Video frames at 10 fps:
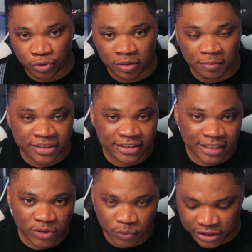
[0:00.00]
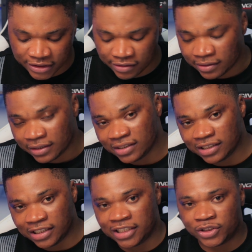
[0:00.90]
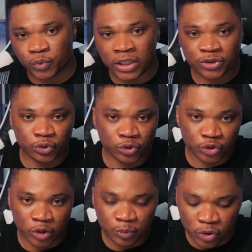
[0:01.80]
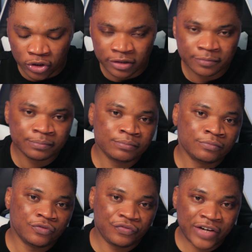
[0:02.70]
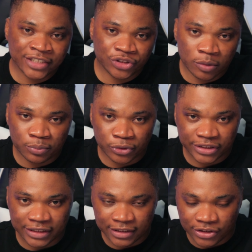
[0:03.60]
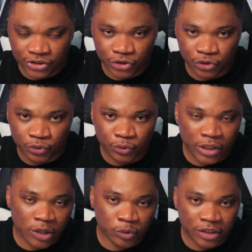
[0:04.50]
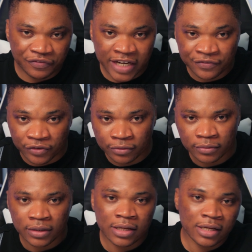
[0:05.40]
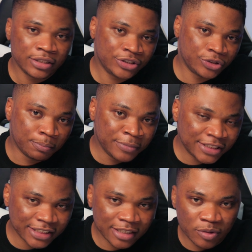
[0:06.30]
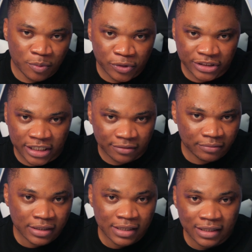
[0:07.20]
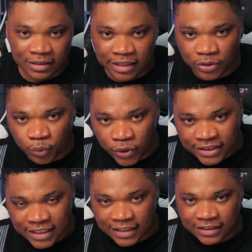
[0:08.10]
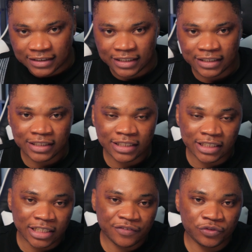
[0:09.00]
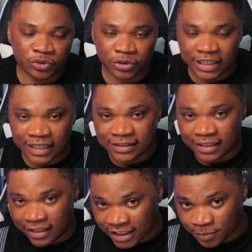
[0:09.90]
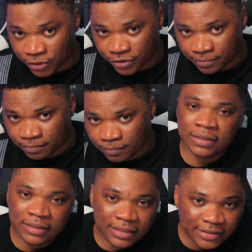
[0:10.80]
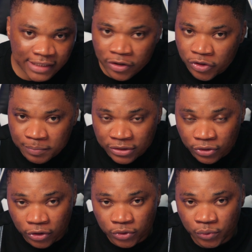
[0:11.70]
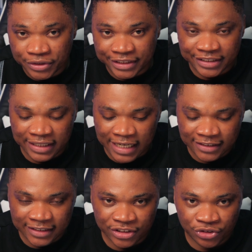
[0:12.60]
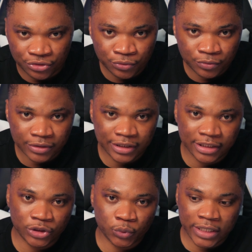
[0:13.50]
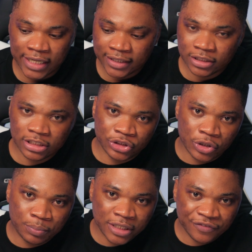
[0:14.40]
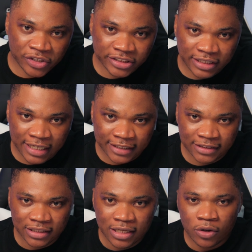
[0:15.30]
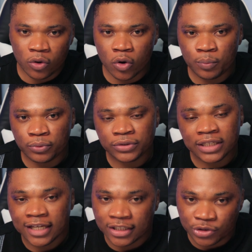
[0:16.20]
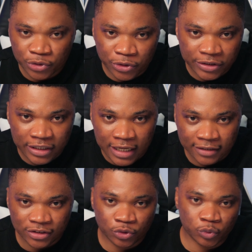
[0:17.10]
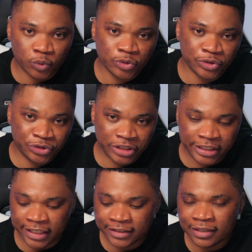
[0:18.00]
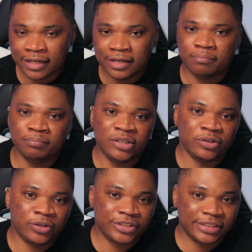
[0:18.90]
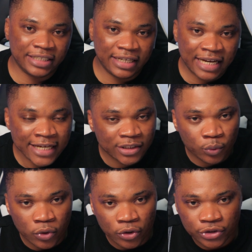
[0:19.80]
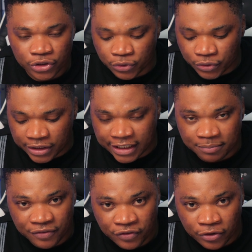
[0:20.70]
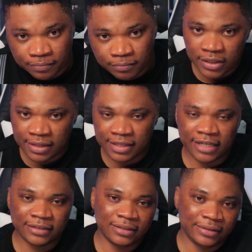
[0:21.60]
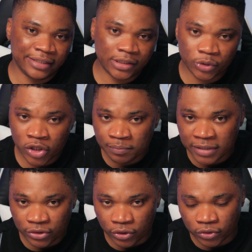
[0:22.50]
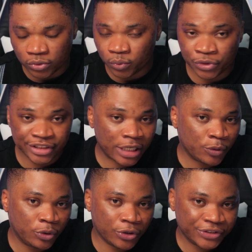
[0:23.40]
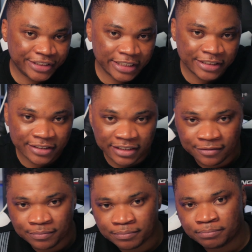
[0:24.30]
probably start with, is where you go to Upwork, find job postings you are qualified for, submit a proposal, then wait and see if you get a response. The second method, which is like stage two, is where your previous clients open a new contract to work with you again because they like the work you did before. Then the third method, which I'll call stage three,